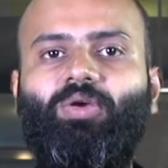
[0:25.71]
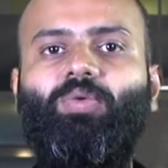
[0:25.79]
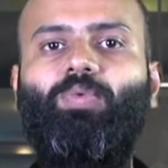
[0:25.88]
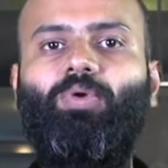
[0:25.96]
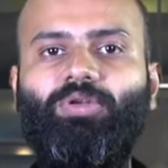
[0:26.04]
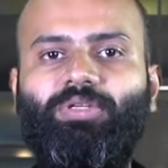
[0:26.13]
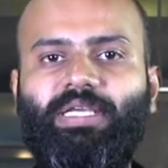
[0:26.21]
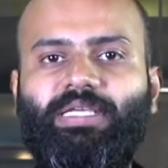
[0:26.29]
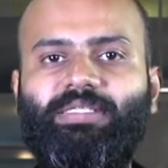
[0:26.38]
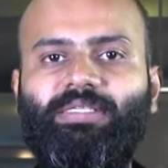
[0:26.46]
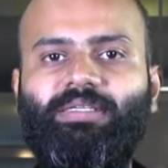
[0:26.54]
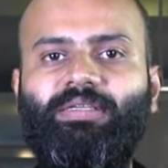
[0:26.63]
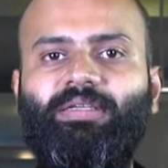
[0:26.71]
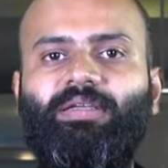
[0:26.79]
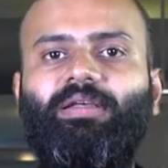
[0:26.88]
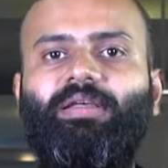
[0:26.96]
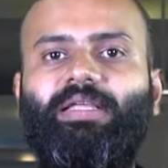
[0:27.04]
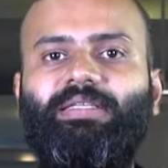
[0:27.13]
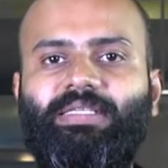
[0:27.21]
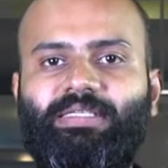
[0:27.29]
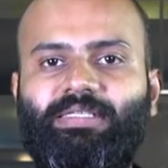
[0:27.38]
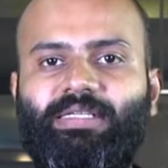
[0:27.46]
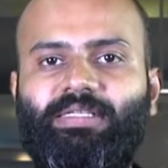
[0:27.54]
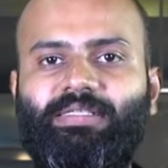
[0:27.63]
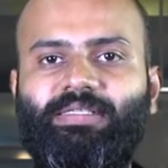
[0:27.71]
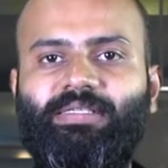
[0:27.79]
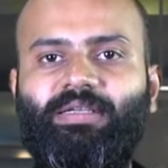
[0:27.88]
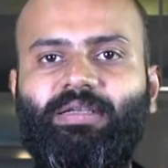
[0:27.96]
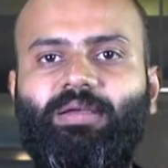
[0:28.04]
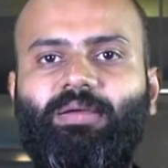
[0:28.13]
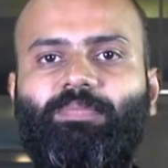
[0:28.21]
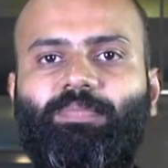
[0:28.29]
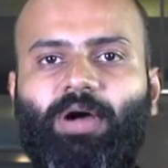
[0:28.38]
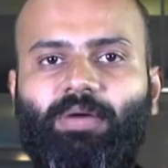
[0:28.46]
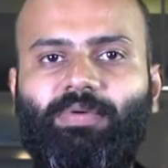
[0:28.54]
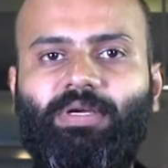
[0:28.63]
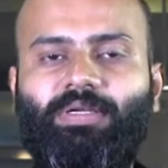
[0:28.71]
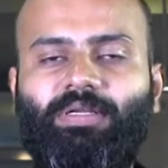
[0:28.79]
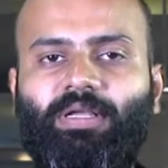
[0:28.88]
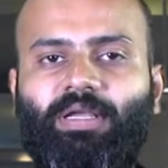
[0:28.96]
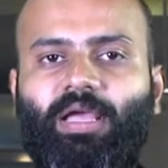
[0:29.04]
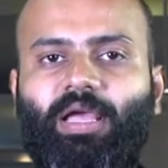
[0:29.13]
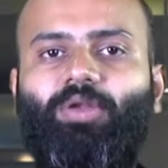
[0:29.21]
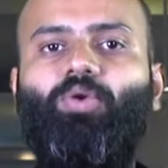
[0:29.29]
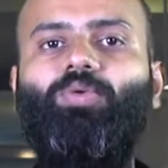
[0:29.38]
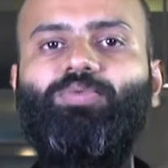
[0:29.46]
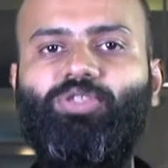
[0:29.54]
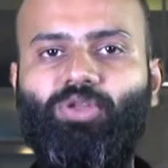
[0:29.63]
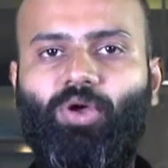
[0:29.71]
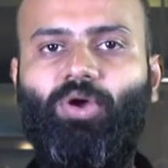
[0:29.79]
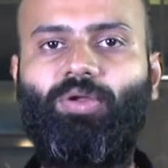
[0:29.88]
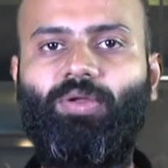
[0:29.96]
voltage, resistance, power, and Ohm's law.